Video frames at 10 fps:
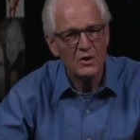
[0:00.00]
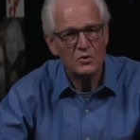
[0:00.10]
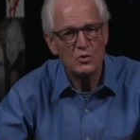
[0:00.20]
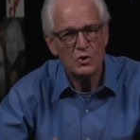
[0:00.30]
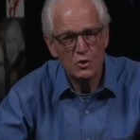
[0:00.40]

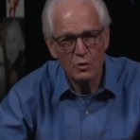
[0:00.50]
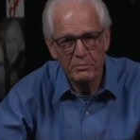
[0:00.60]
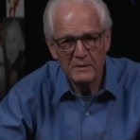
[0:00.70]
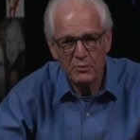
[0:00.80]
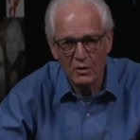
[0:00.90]
To cure
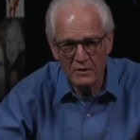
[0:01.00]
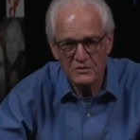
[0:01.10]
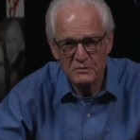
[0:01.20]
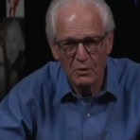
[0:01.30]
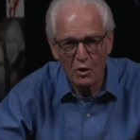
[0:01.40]
people of
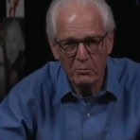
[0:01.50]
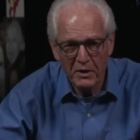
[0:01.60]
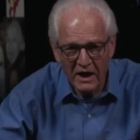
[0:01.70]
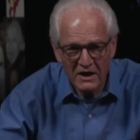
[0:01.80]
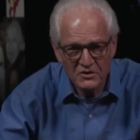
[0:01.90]

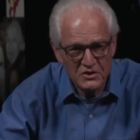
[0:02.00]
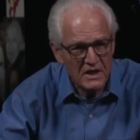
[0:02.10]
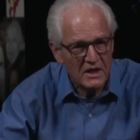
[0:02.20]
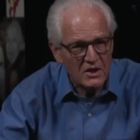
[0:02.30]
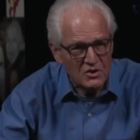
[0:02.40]
smallpox,
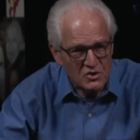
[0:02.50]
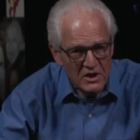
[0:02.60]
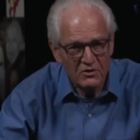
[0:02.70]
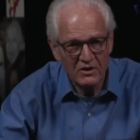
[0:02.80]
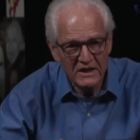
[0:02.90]

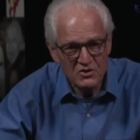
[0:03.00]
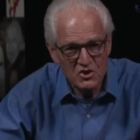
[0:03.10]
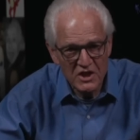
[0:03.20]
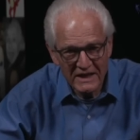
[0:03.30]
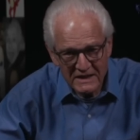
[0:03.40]
Jenner
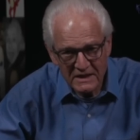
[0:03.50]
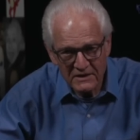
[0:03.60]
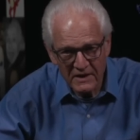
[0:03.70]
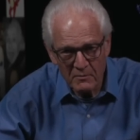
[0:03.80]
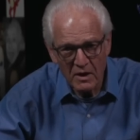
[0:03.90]
injected
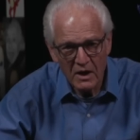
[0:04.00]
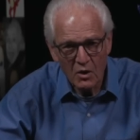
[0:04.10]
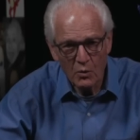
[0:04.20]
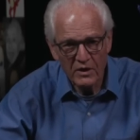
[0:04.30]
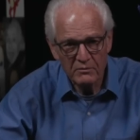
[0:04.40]
them
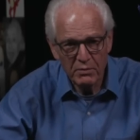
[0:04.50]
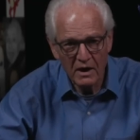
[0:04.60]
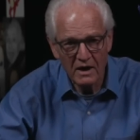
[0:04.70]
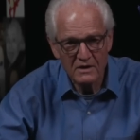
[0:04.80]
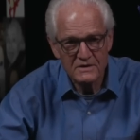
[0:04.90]
with
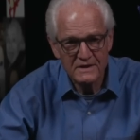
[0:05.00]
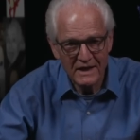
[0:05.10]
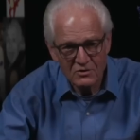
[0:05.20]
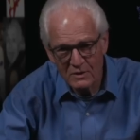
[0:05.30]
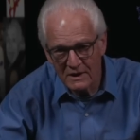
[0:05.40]
pox,
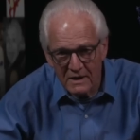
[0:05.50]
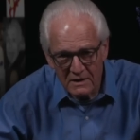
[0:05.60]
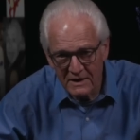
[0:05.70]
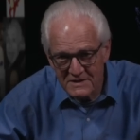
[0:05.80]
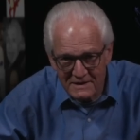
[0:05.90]
actually
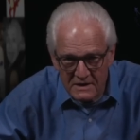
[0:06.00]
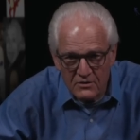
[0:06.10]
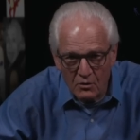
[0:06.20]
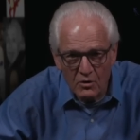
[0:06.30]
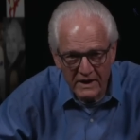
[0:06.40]
less
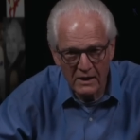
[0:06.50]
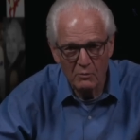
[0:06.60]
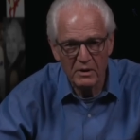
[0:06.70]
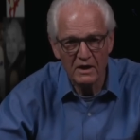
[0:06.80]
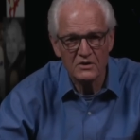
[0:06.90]
lethal
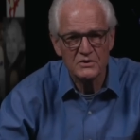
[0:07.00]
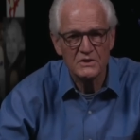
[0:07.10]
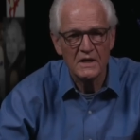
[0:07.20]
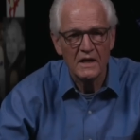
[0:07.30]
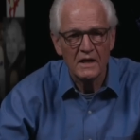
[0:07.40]
cowpox.
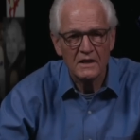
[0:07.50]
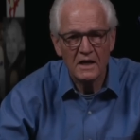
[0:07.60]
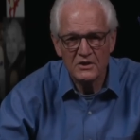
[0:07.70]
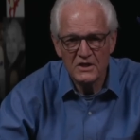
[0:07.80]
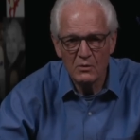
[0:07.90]

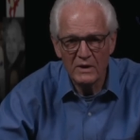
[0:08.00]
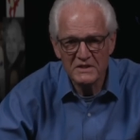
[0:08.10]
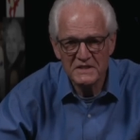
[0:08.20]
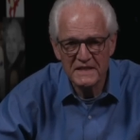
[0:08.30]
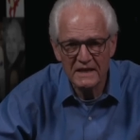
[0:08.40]
Kanye
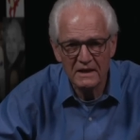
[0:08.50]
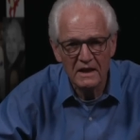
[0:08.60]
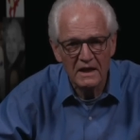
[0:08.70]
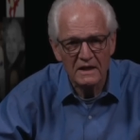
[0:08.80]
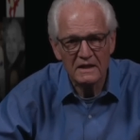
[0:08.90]
West said,
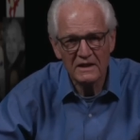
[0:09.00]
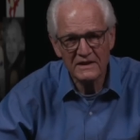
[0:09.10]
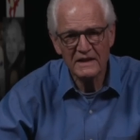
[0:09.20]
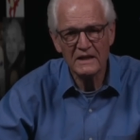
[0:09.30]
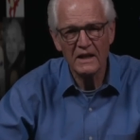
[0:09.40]

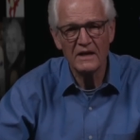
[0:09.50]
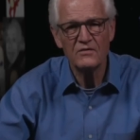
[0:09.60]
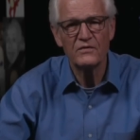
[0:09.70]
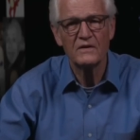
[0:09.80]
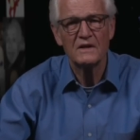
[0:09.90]
Nothing in
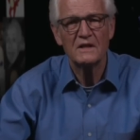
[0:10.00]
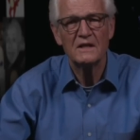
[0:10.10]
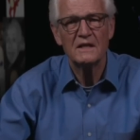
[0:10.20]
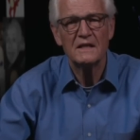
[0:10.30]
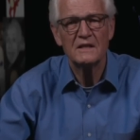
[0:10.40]
life
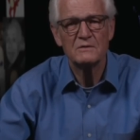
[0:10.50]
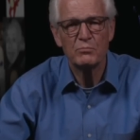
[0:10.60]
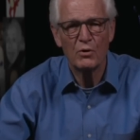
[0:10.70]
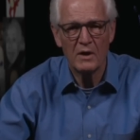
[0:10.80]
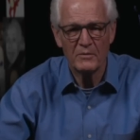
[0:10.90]
is
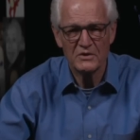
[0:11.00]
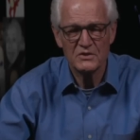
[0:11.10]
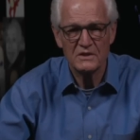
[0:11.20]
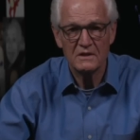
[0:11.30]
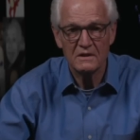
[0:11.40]

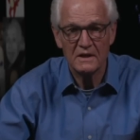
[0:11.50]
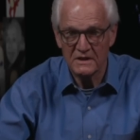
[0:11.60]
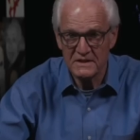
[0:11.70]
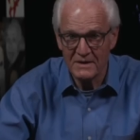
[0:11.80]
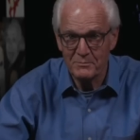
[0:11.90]
promised
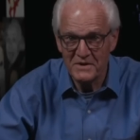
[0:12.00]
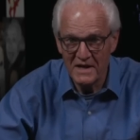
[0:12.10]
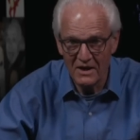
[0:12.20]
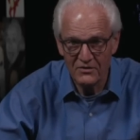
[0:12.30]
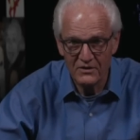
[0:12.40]
except
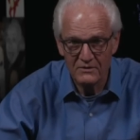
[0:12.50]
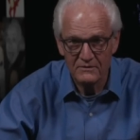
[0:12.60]
death.